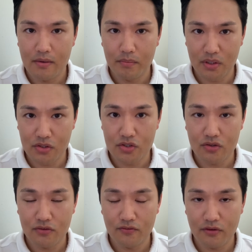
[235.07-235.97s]
Because
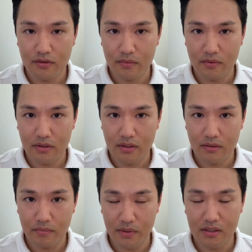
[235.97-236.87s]

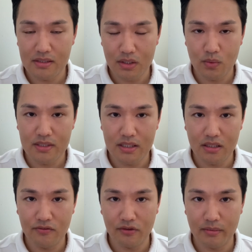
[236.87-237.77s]
it was an
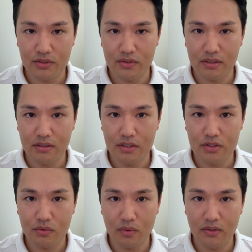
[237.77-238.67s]
inflammatory
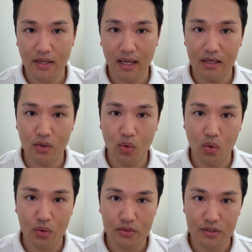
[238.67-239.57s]
condition, when you had a
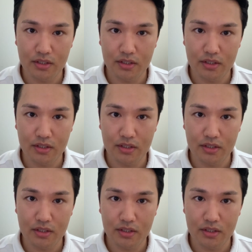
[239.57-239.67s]
cortisone